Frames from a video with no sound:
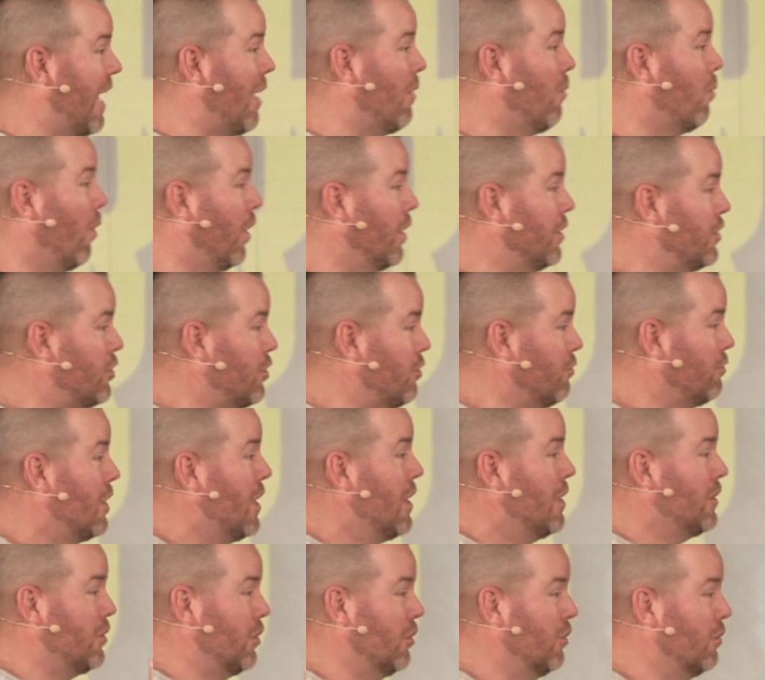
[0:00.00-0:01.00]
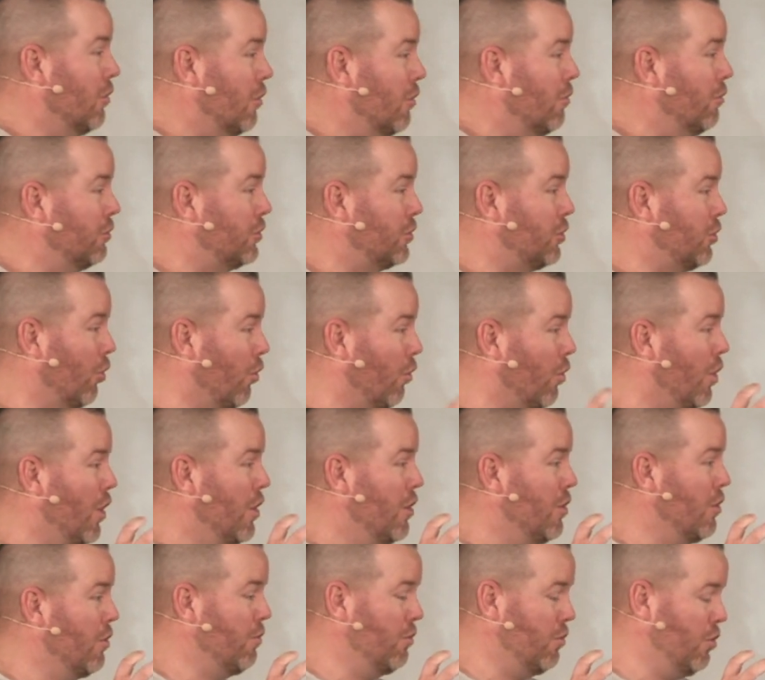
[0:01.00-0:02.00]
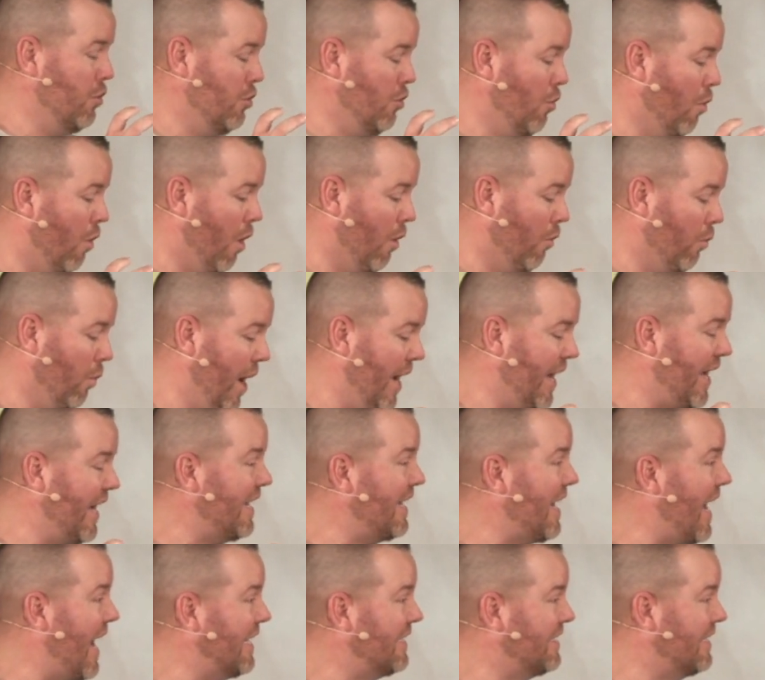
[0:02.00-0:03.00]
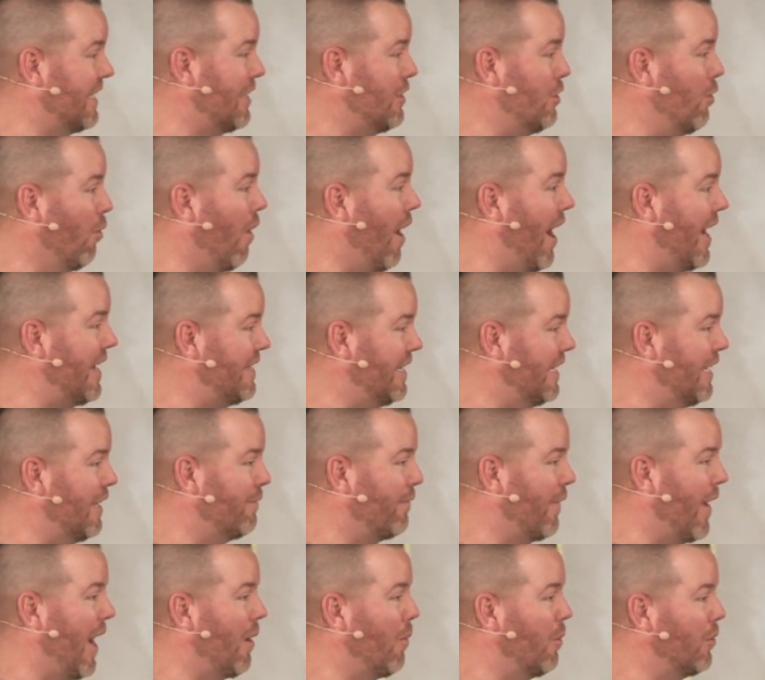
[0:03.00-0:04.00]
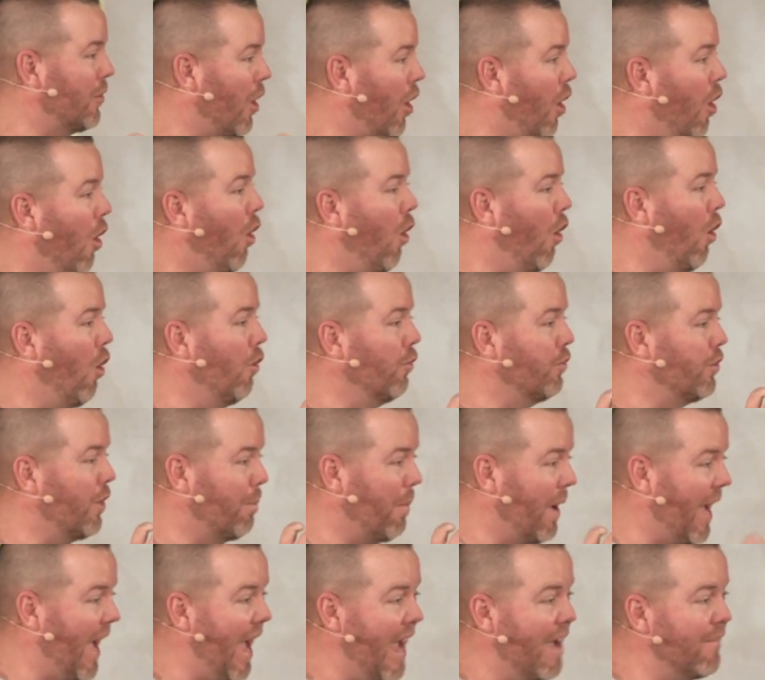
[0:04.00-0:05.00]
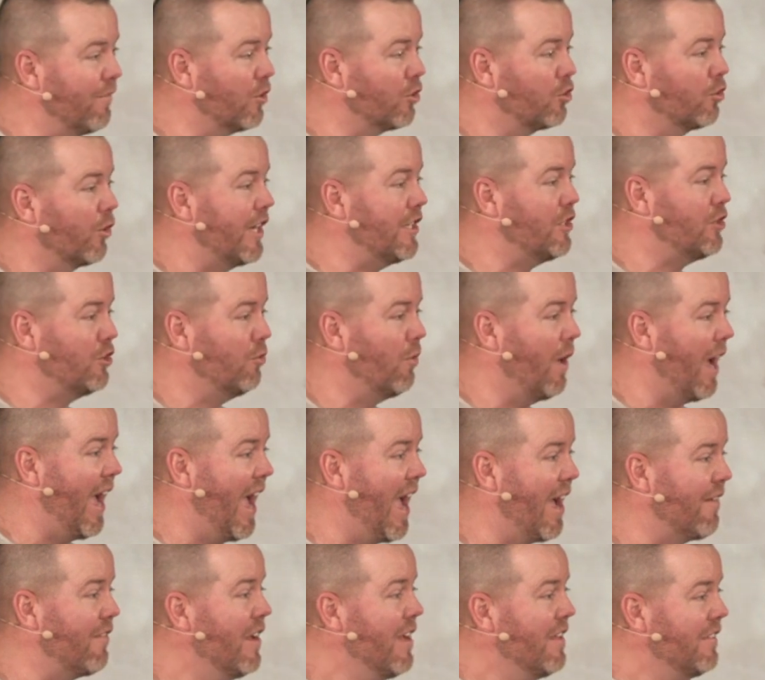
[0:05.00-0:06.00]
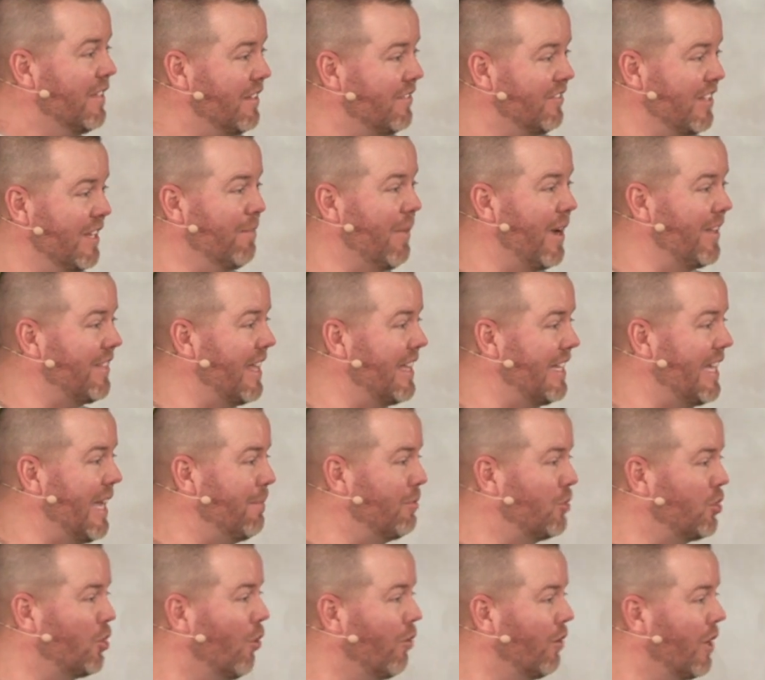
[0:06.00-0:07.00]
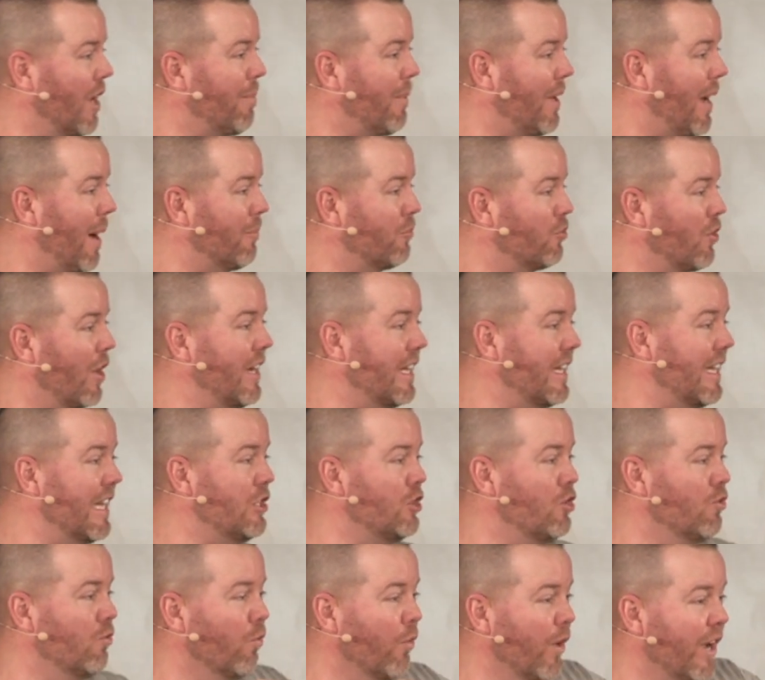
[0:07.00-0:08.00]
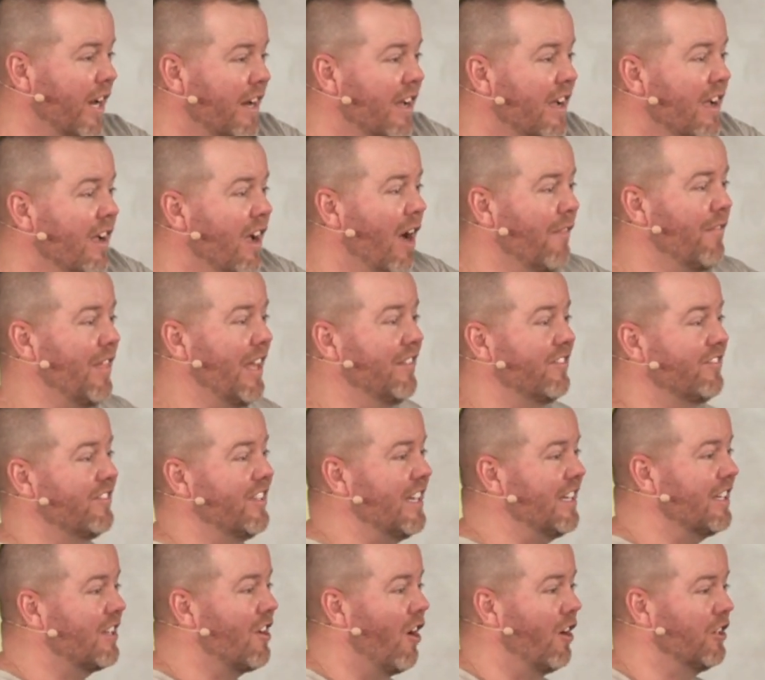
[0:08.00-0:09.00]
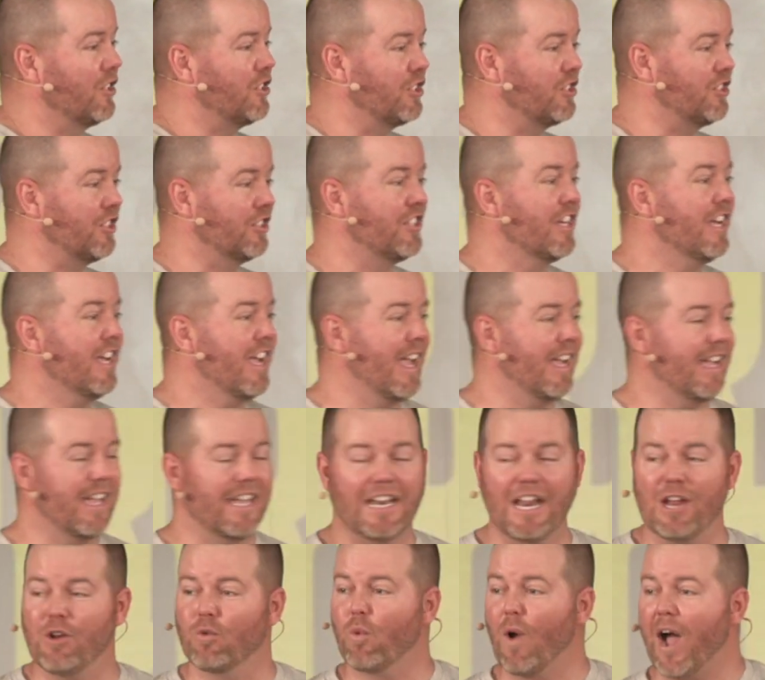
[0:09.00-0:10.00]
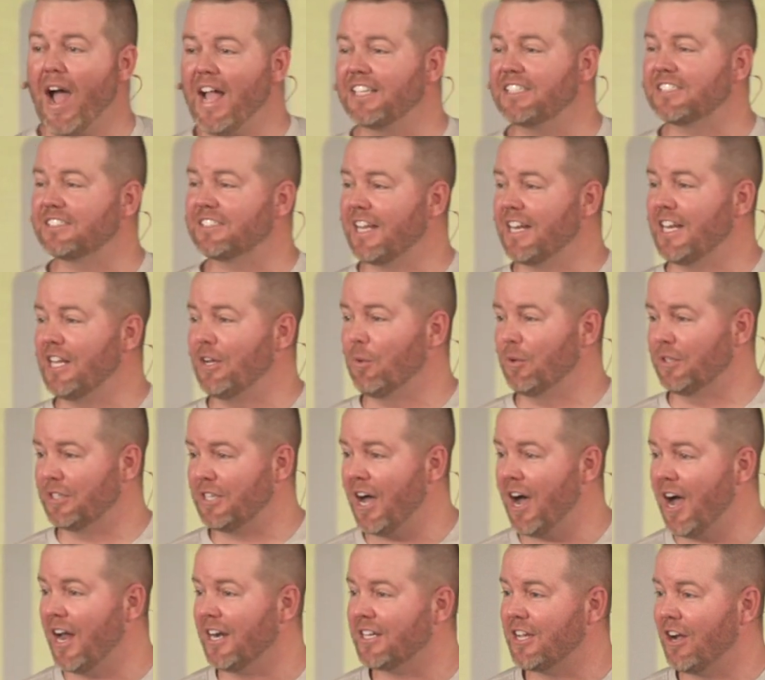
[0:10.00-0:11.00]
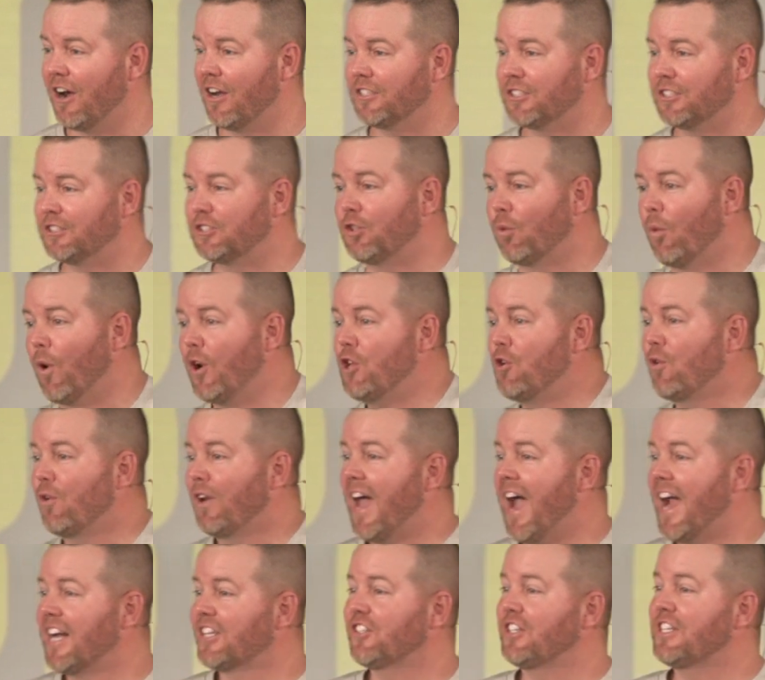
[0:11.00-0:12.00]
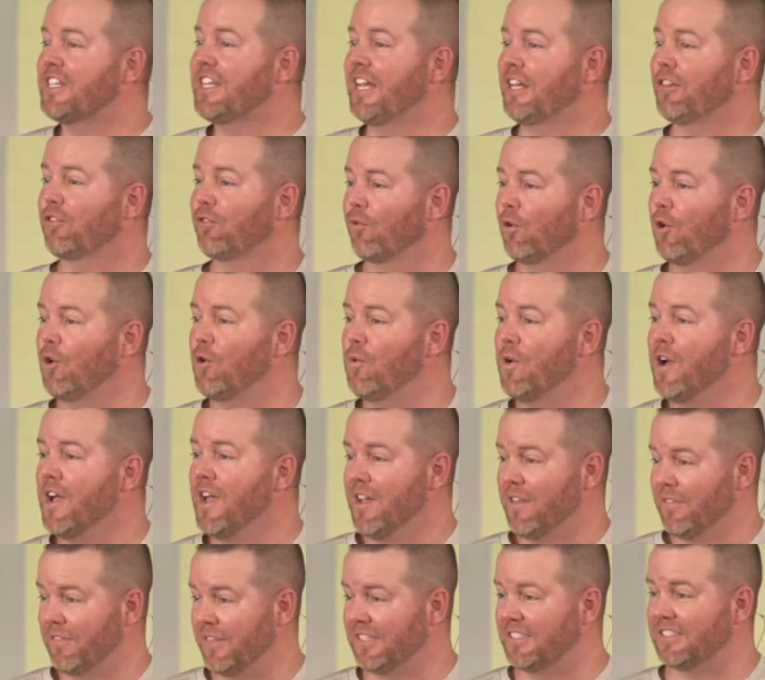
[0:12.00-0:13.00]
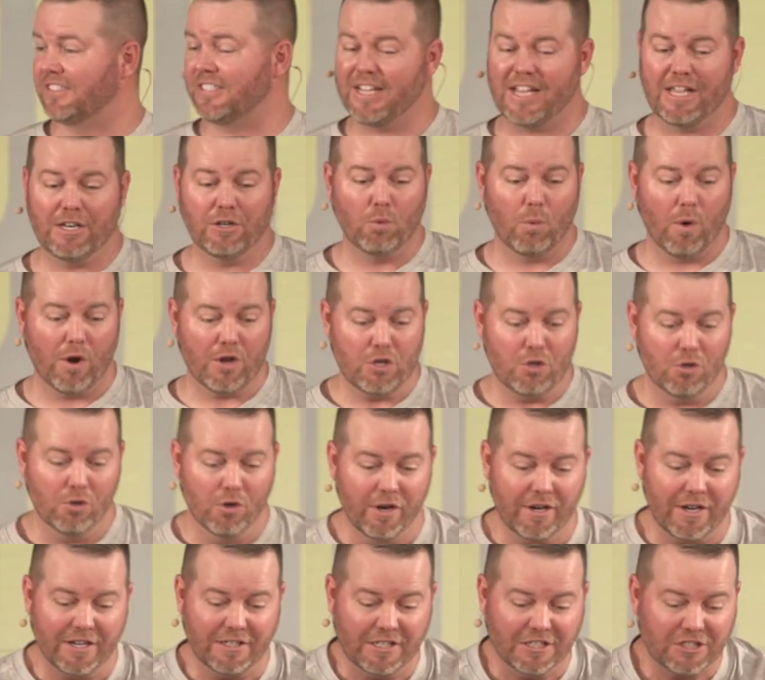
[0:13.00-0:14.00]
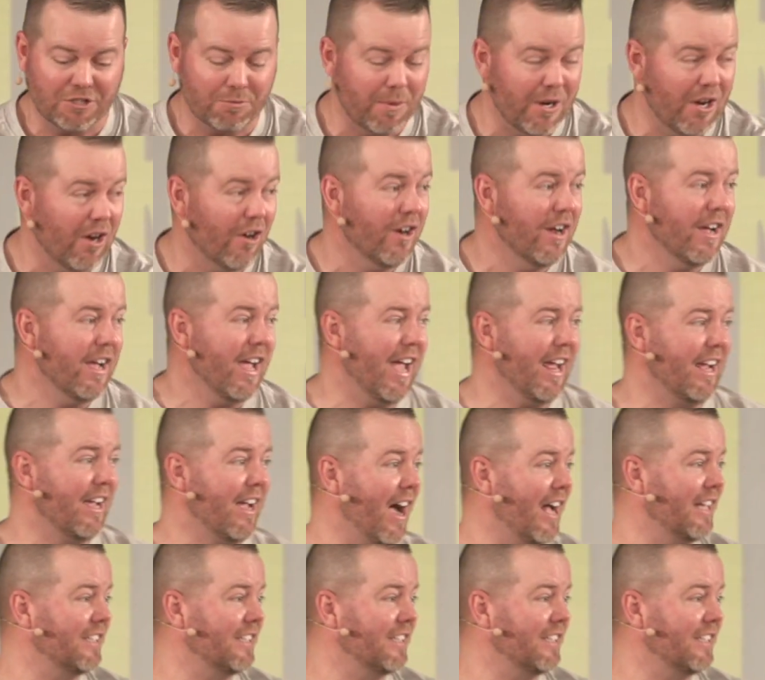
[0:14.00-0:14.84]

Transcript: I want you to lose you are recognizing and you are identifying with all the behavior traits you have that seem like they keep showing up, and I'm trying to get you rid of that sin consciousness and get a right standing with God conscious to where you can actually get through the sin, to where you look in this mirror and